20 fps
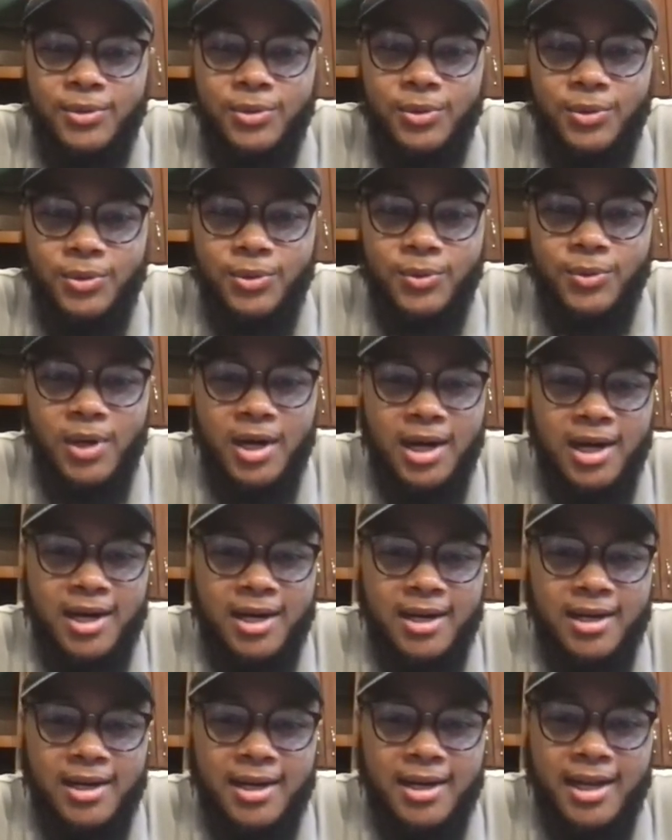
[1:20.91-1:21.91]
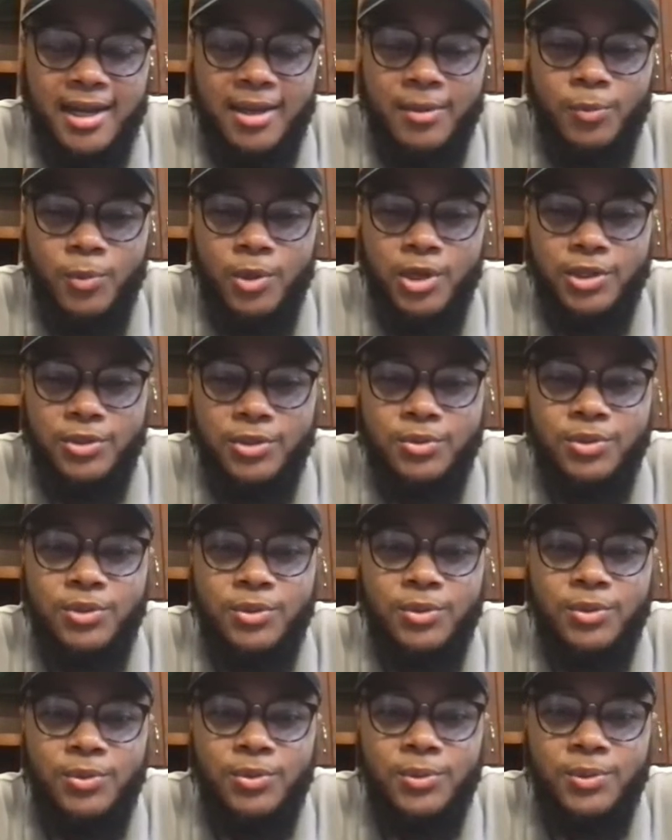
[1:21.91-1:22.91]
who you are and what you
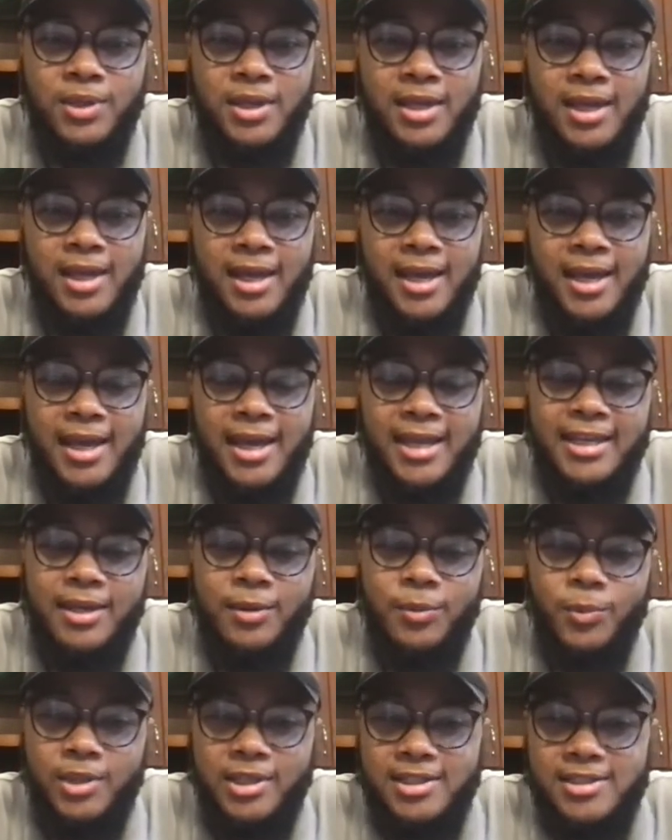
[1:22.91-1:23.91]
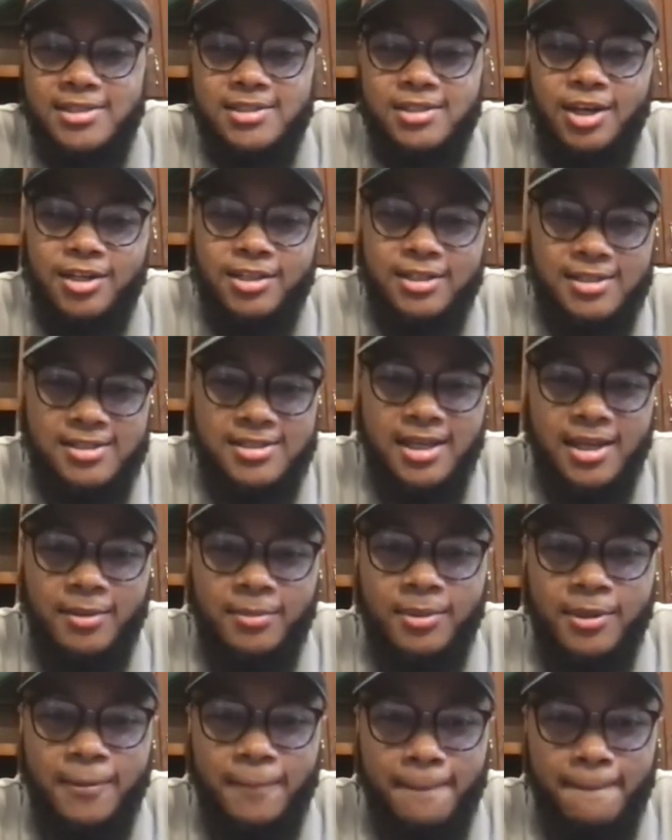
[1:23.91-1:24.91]
do, and then we can start the segment.